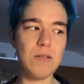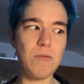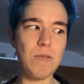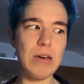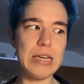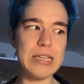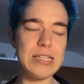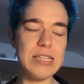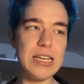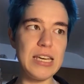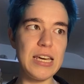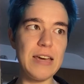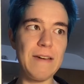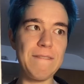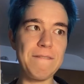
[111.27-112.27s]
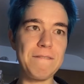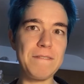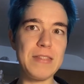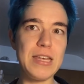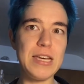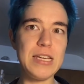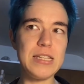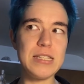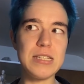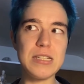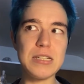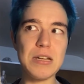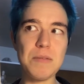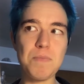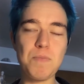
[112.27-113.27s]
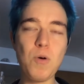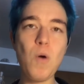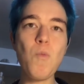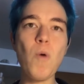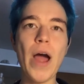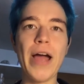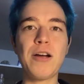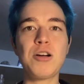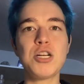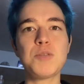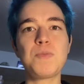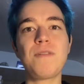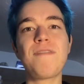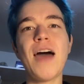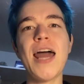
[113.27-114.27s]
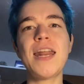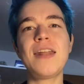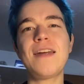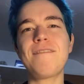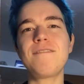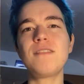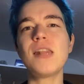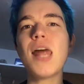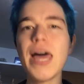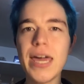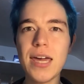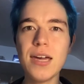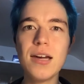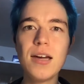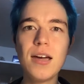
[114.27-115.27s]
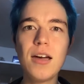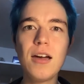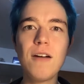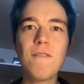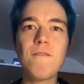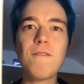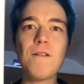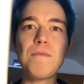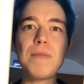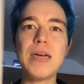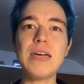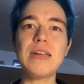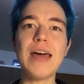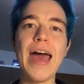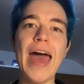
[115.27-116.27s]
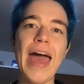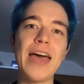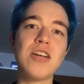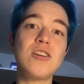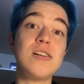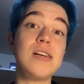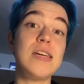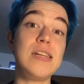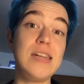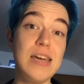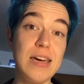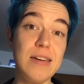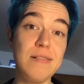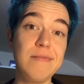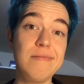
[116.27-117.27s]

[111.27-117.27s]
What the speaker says: we can see if these boom whackers provide enough light for me to actually knit.